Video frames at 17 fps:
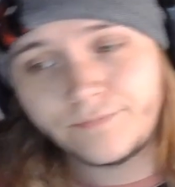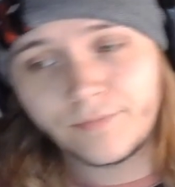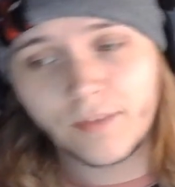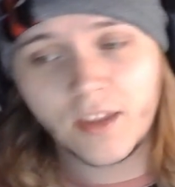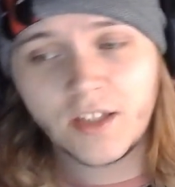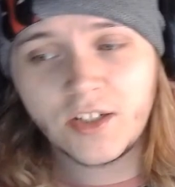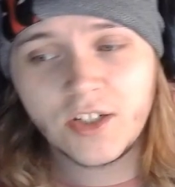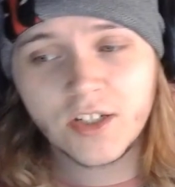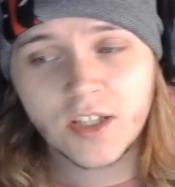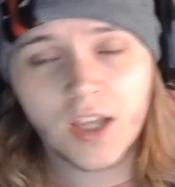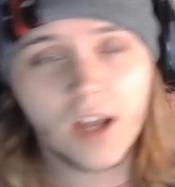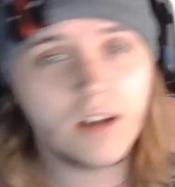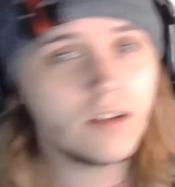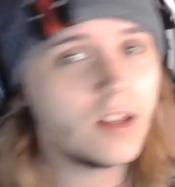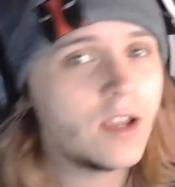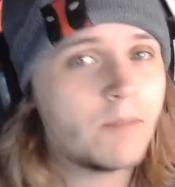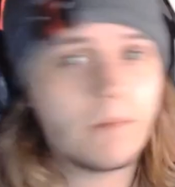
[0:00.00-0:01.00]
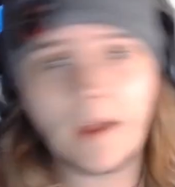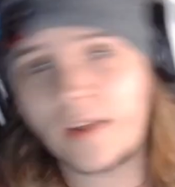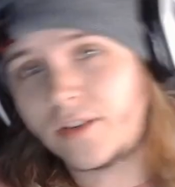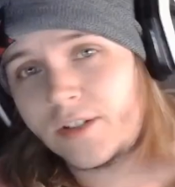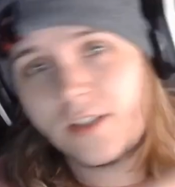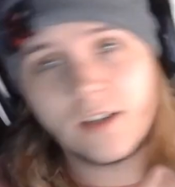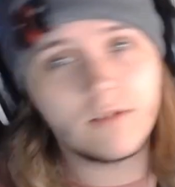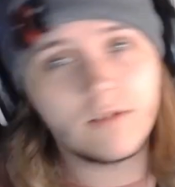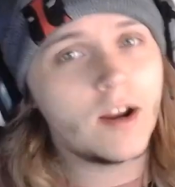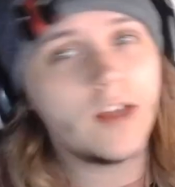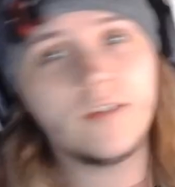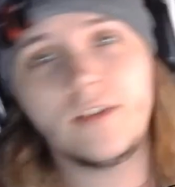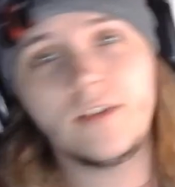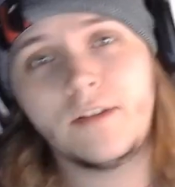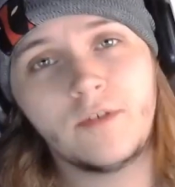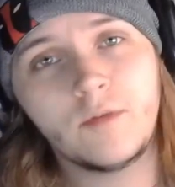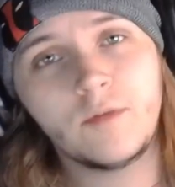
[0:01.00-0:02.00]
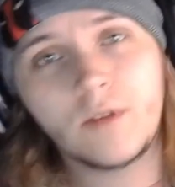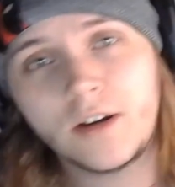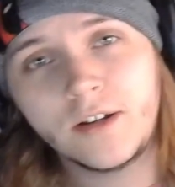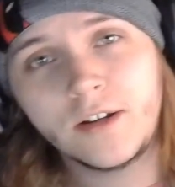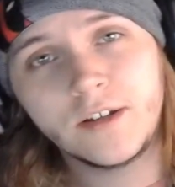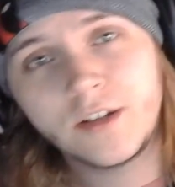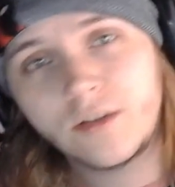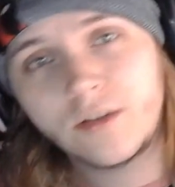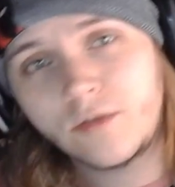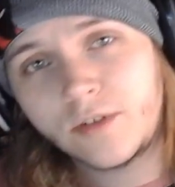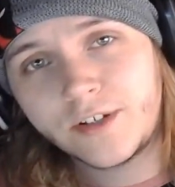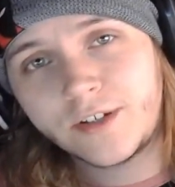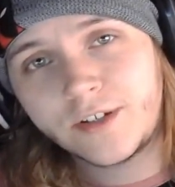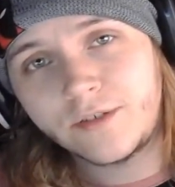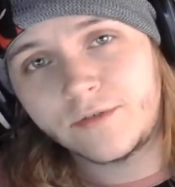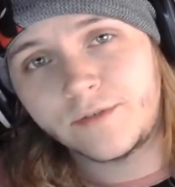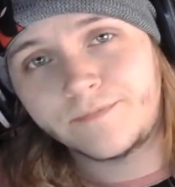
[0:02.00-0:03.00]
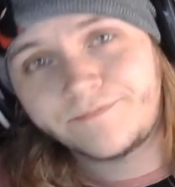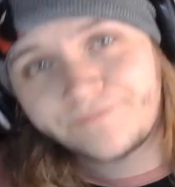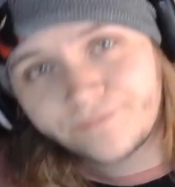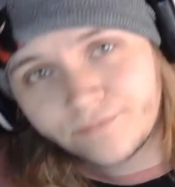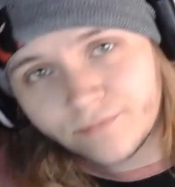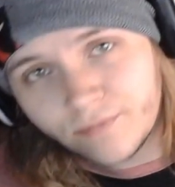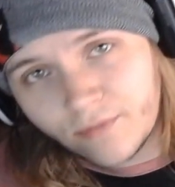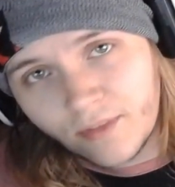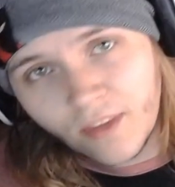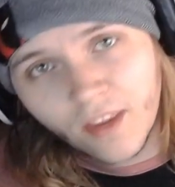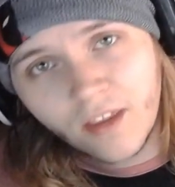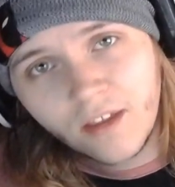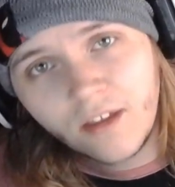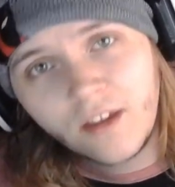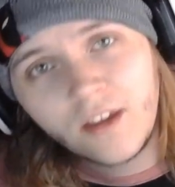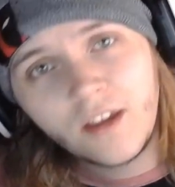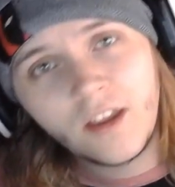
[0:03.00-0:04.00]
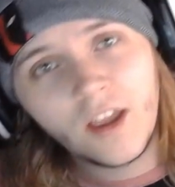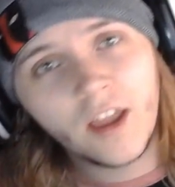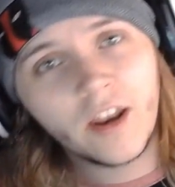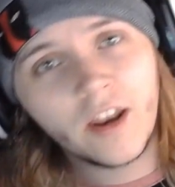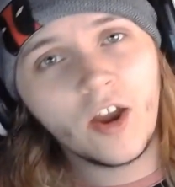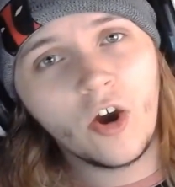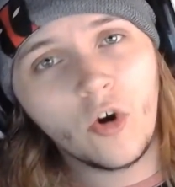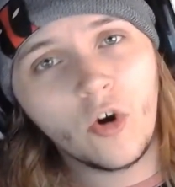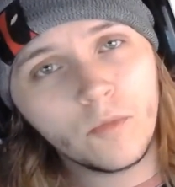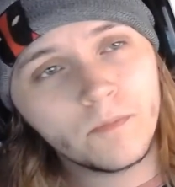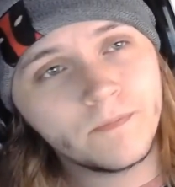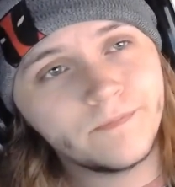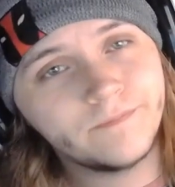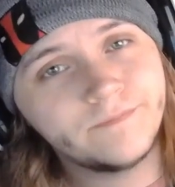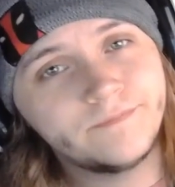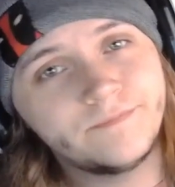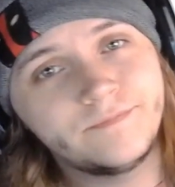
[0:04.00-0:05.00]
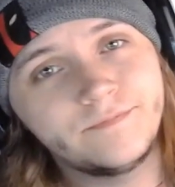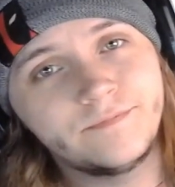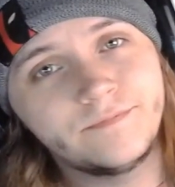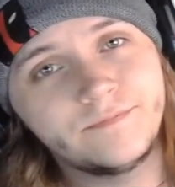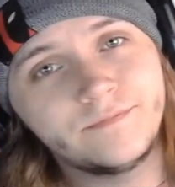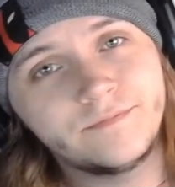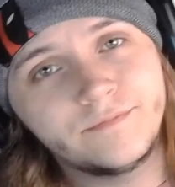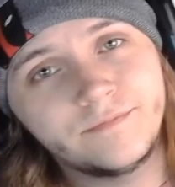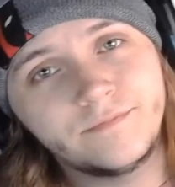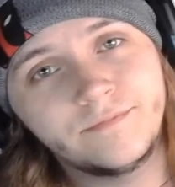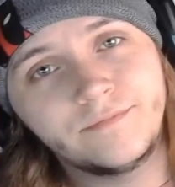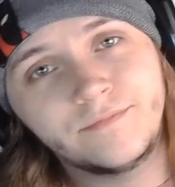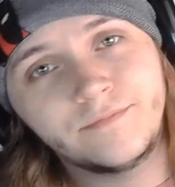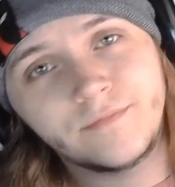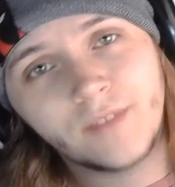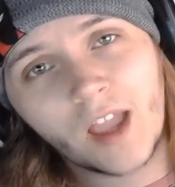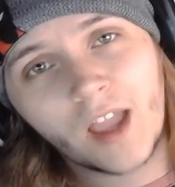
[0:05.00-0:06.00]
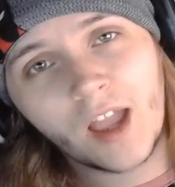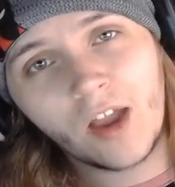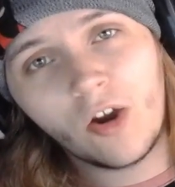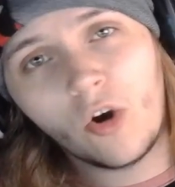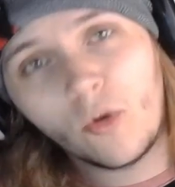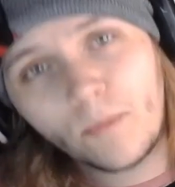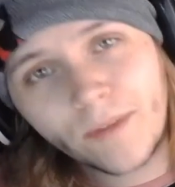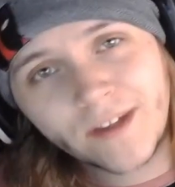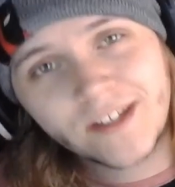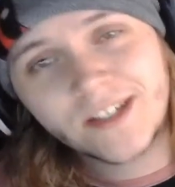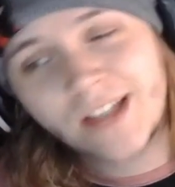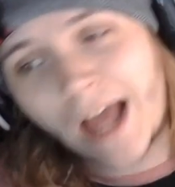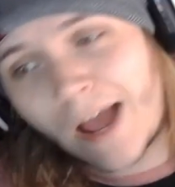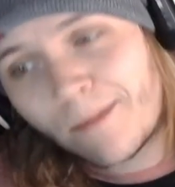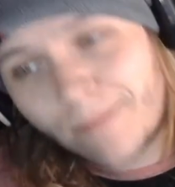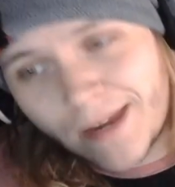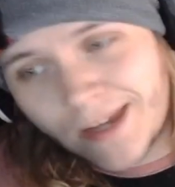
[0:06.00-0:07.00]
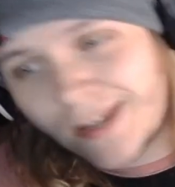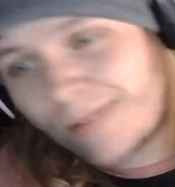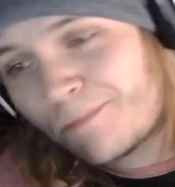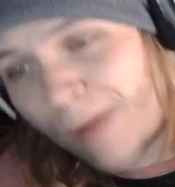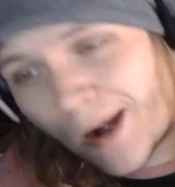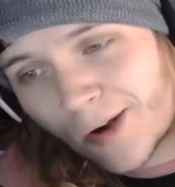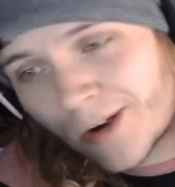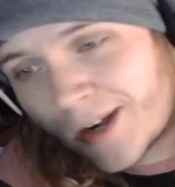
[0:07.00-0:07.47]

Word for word: he's just kind of like bouncing around everywhere. He doesn't know what he's doing. And I hope I hope they stop making parry